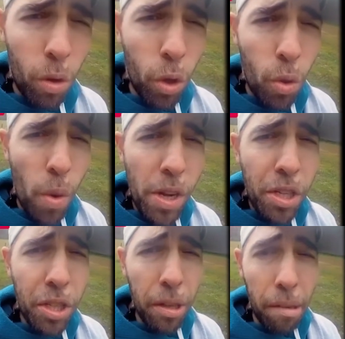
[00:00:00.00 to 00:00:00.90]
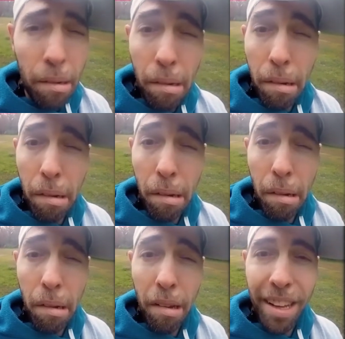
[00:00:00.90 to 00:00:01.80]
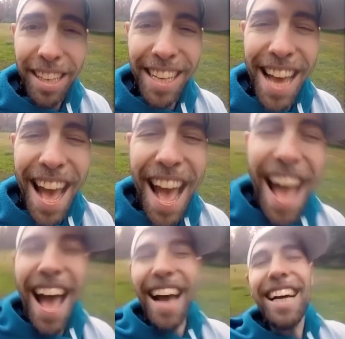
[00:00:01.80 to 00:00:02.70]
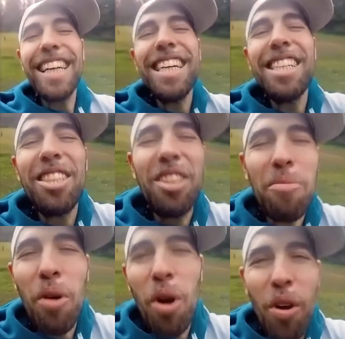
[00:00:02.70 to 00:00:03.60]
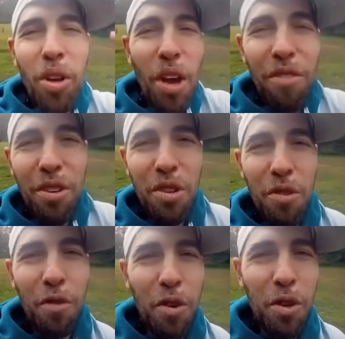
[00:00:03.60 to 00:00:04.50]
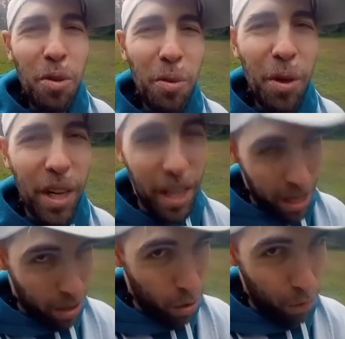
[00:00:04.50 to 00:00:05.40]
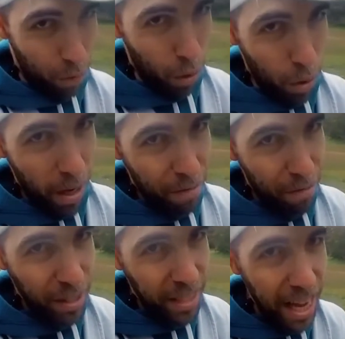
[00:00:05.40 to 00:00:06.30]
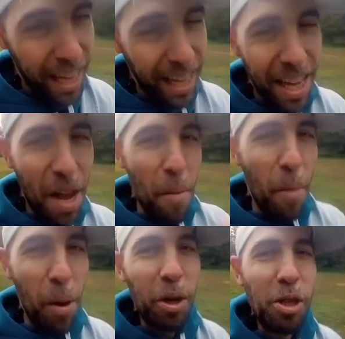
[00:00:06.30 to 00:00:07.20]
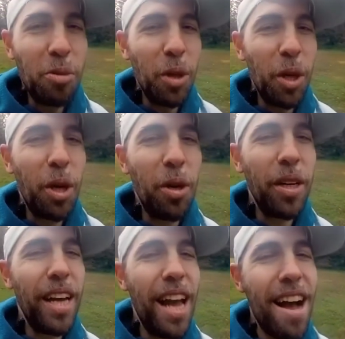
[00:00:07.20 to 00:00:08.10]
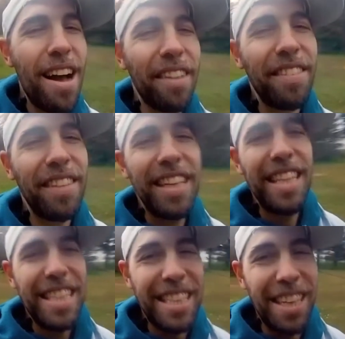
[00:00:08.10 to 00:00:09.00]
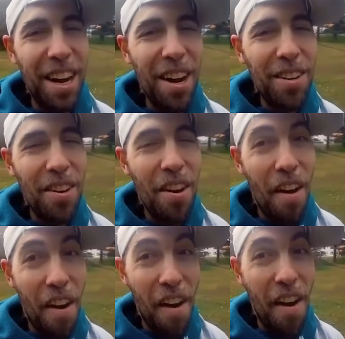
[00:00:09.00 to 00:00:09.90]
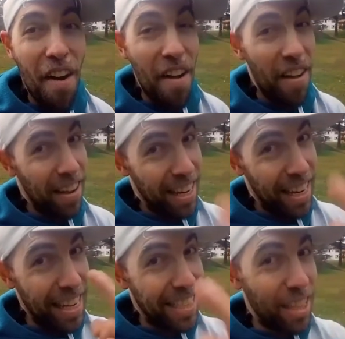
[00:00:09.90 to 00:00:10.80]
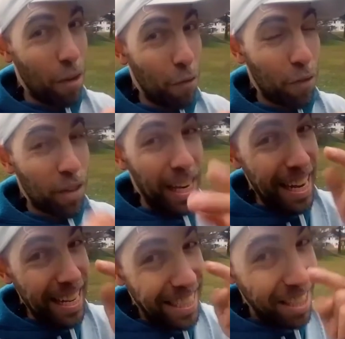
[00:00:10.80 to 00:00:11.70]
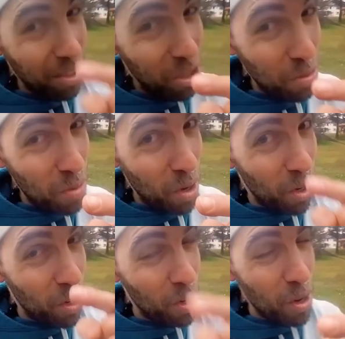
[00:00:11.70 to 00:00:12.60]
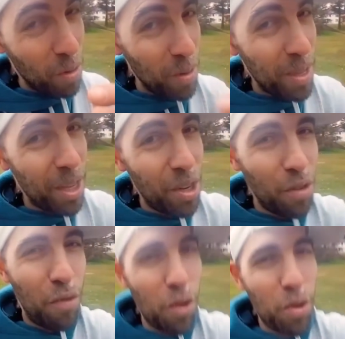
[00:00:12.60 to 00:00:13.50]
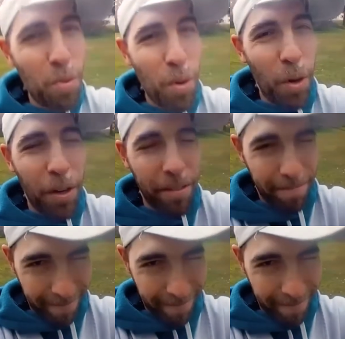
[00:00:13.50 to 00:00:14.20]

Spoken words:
Good question. Yeah, because tomorrow you have a new footwork. New footwork every day. Marcus Recording Live. So let's see you tomorrow with a new footwork.